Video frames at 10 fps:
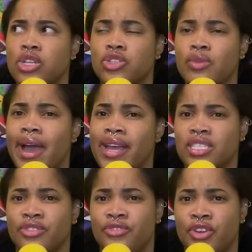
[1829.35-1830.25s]
to
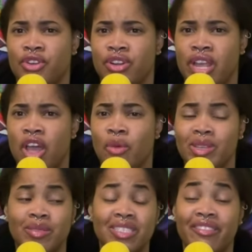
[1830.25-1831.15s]
ask for help,
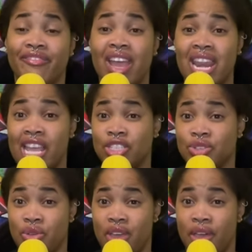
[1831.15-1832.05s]
especially
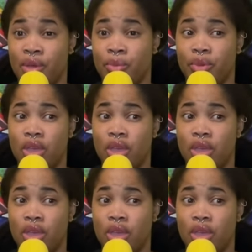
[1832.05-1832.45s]
financial help?